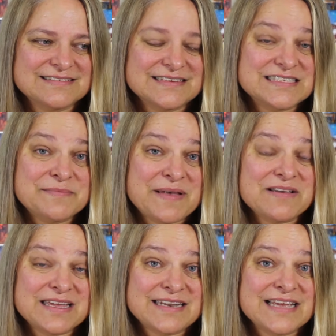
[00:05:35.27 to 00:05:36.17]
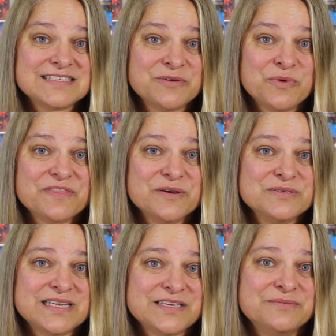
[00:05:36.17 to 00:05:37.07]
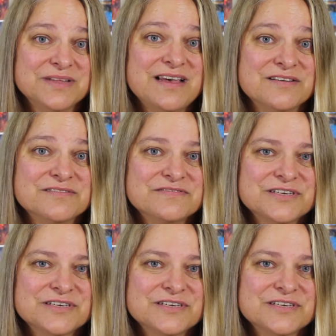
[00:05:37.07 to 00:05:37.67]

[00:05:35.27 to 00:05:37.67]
It's about connecting with those that you love.